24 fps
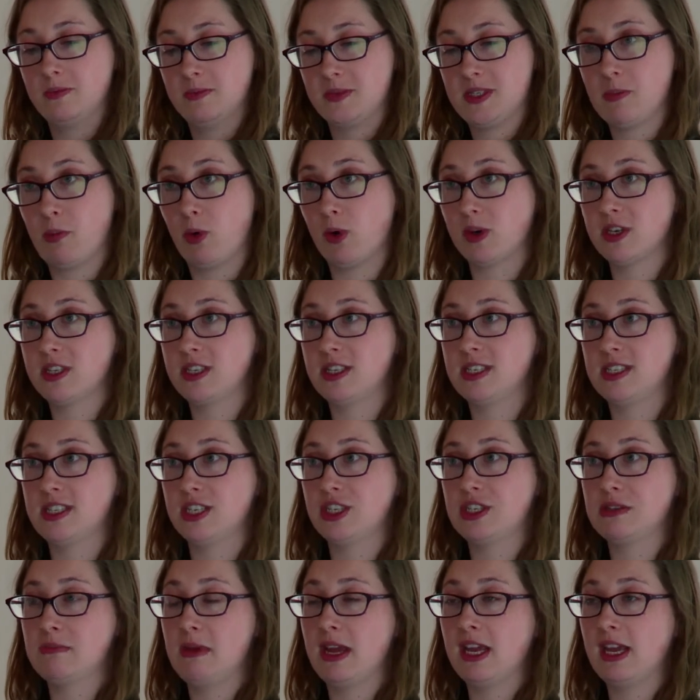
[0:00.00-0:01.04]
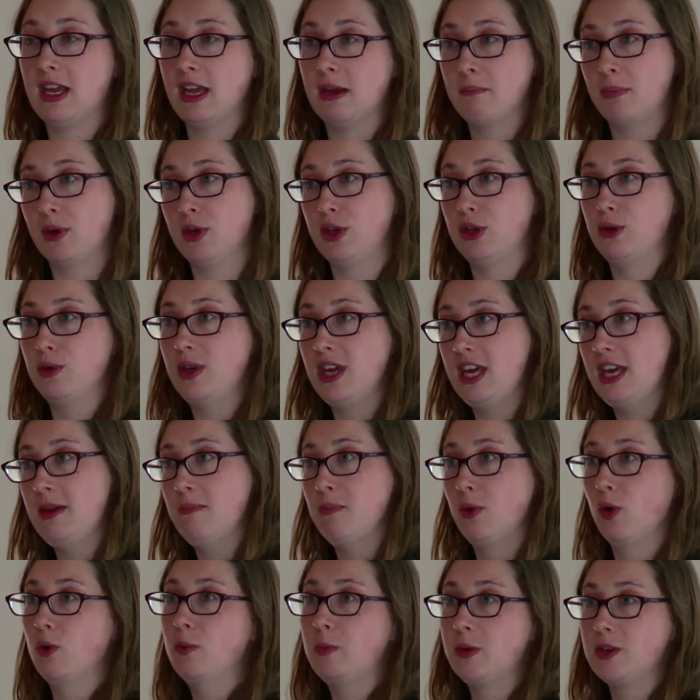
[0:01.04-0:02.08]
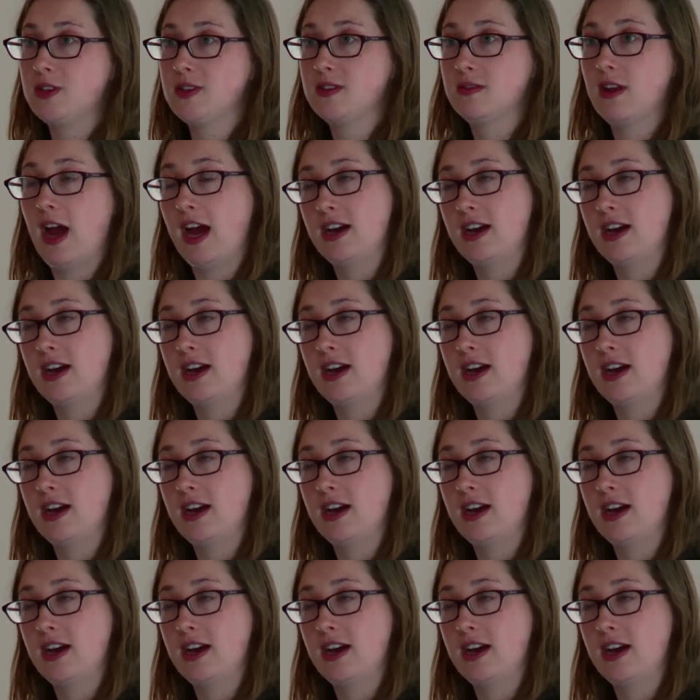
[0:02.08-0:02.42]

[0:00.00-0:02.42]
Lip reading: supported decision-making but you keep open